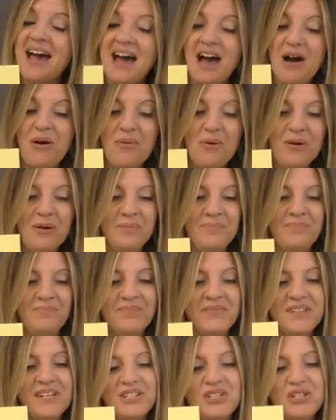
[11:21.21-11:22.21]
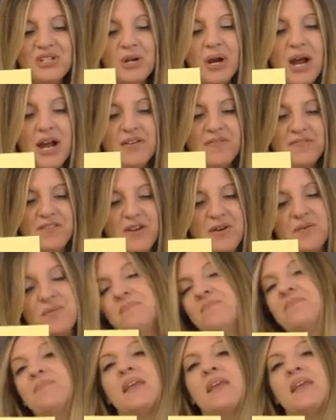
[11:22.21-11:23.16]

owl. Let's try a few.